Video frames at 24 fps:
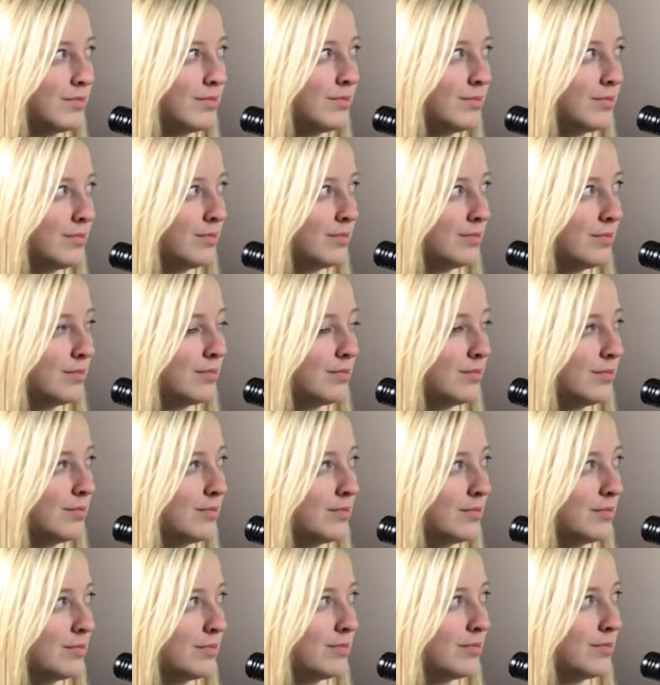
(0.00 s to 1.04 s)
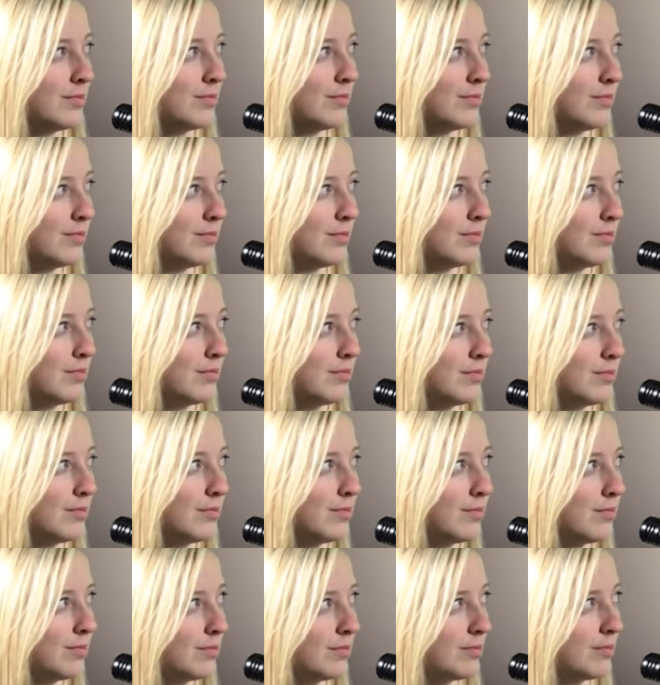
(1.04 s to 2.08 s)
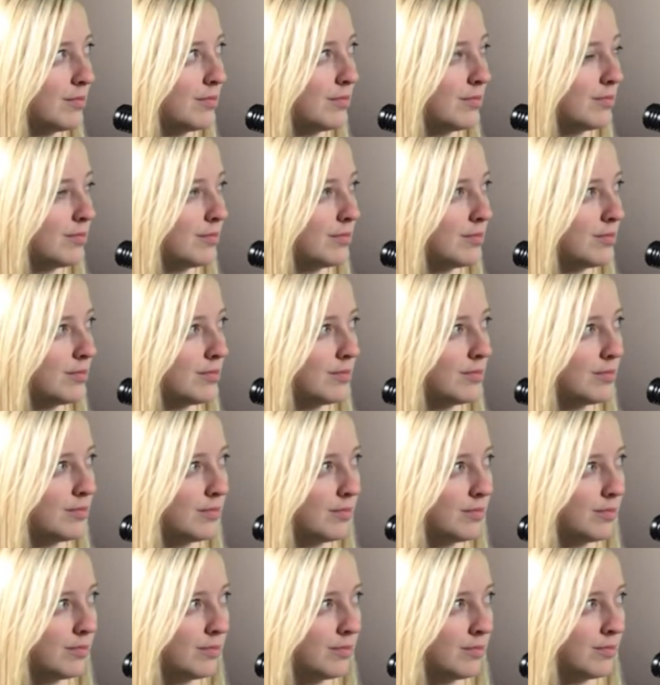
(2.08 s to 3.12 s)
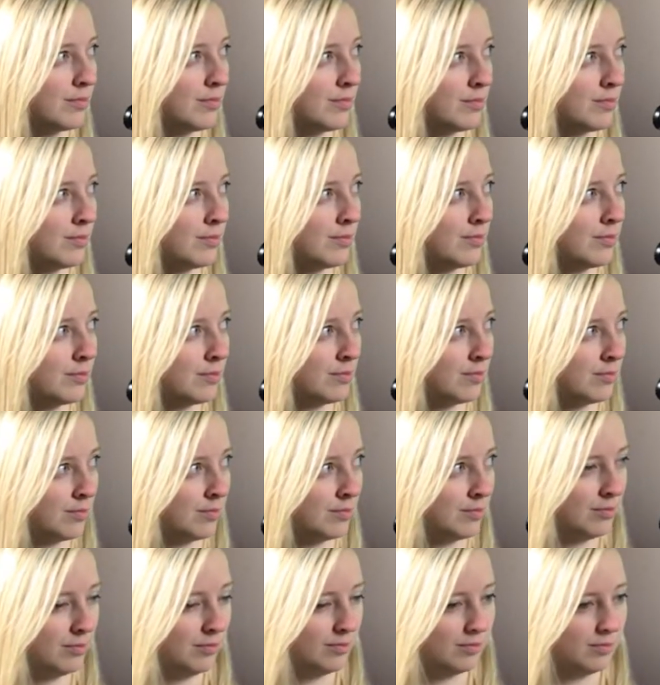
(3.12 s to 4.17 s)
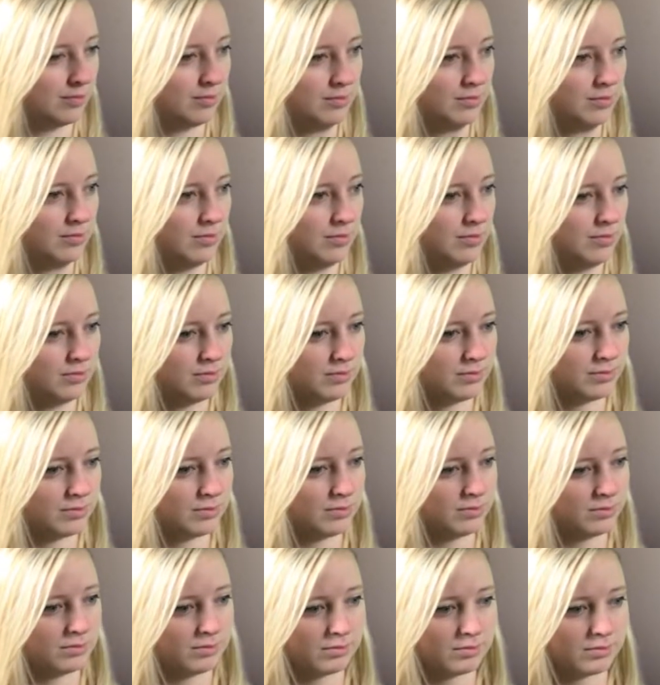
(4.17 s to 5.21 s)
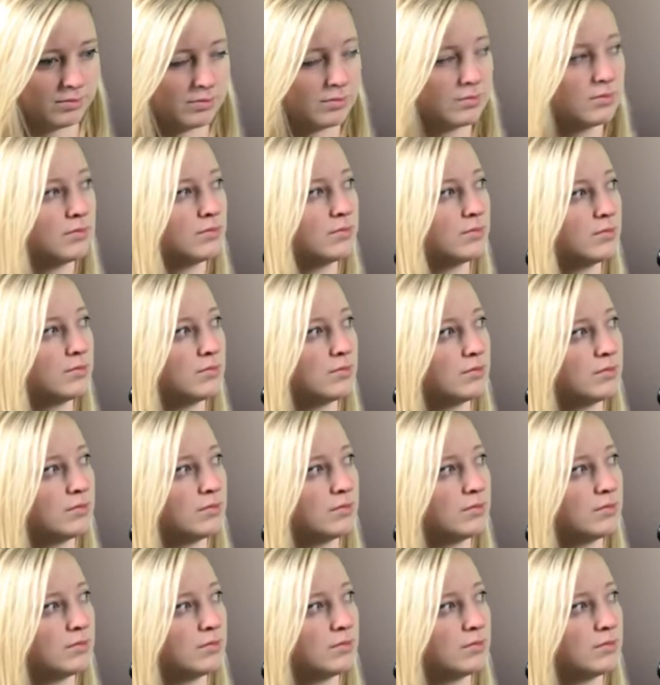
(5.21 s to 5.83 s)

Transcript: (silent)